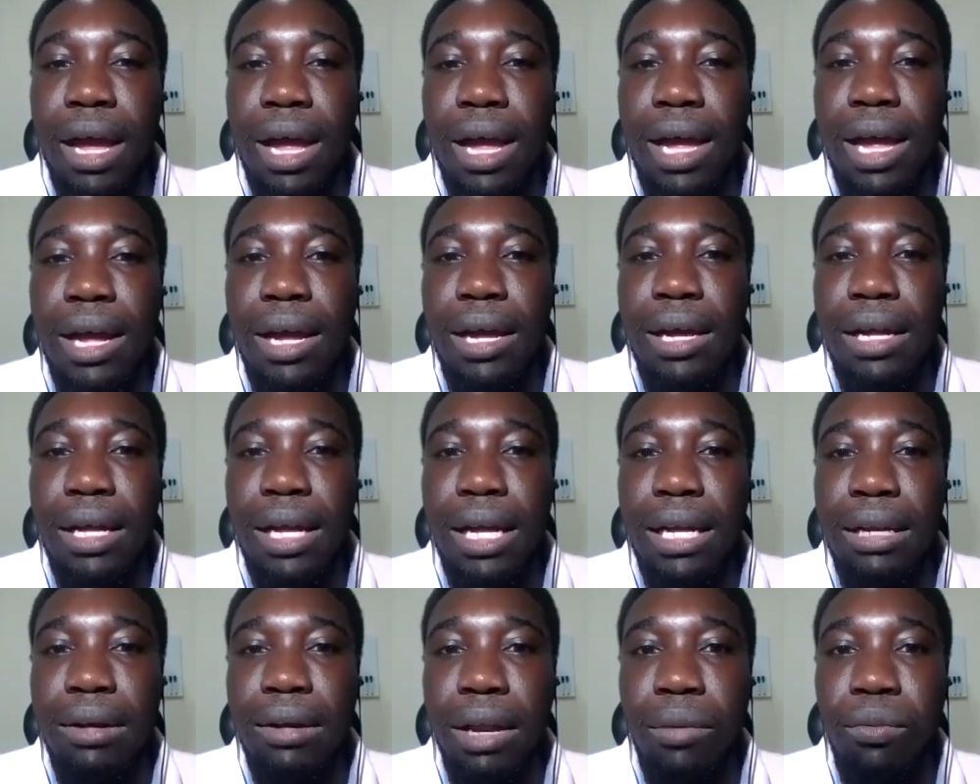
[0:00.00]

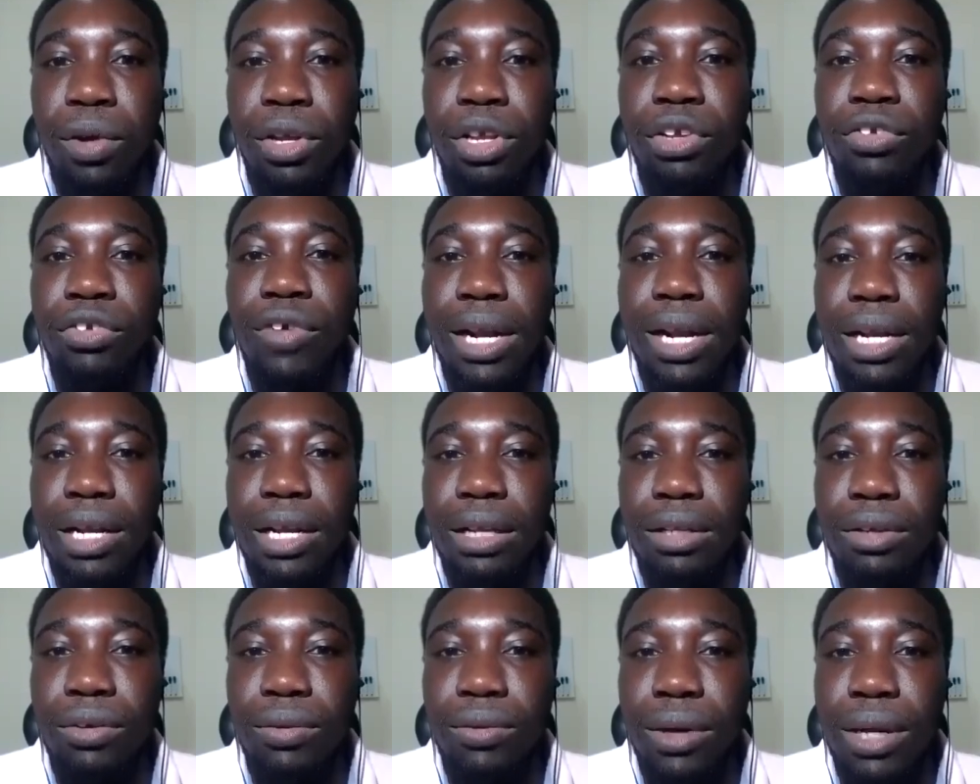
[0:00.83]
and what you're trying
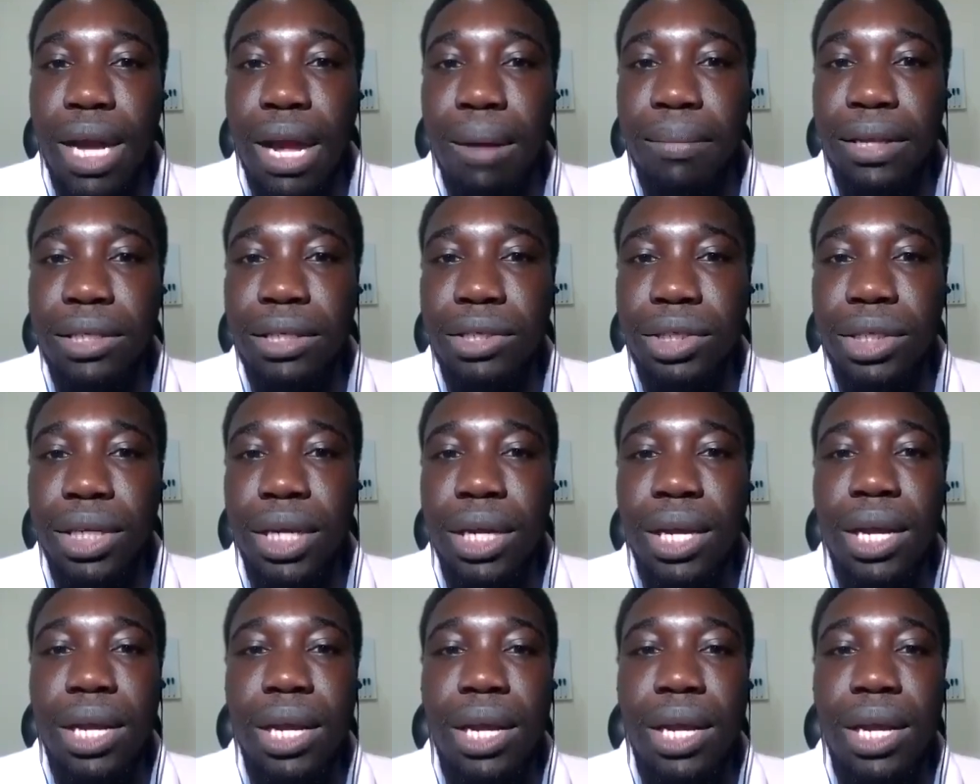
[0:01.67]
to accomplish.